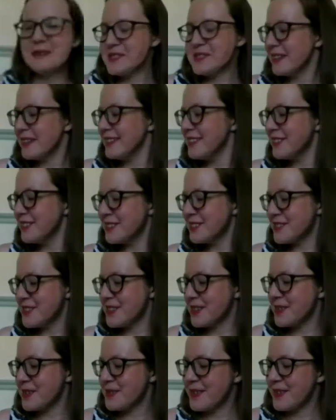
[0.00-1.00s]
really
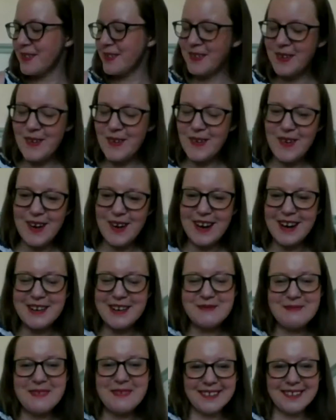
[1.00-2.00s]
struck with your
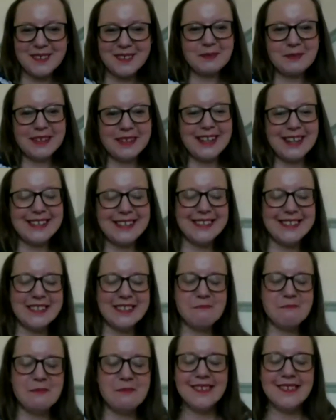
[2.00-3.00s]
explanation
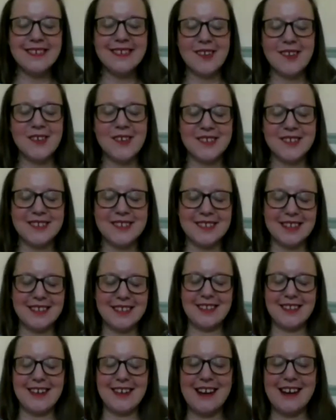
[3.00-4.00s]
of Mrs.
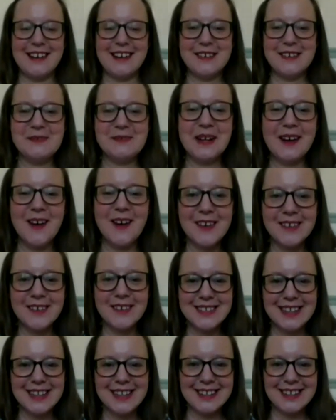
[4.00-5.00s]
Austen
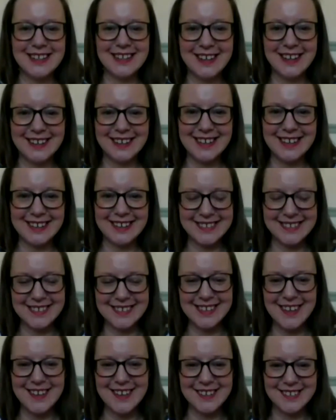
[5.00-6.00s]
gardening in her kitchen
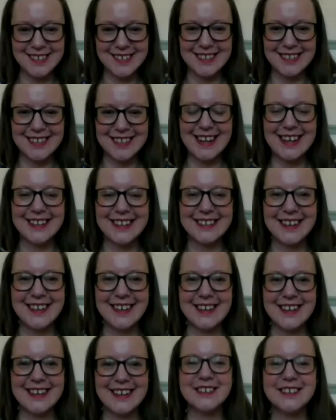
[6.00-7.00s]
garden in
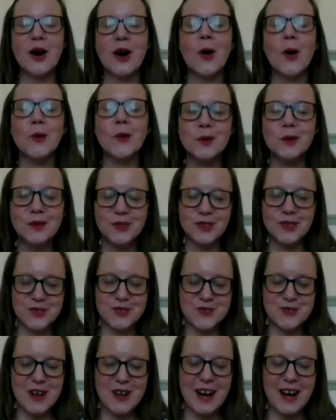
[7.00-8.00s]
an old
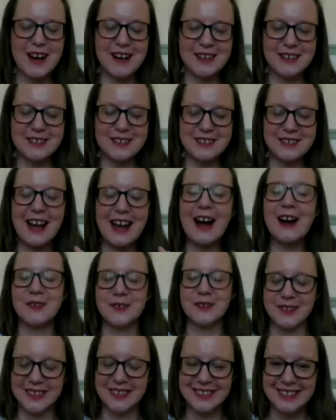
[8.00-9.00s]
gown,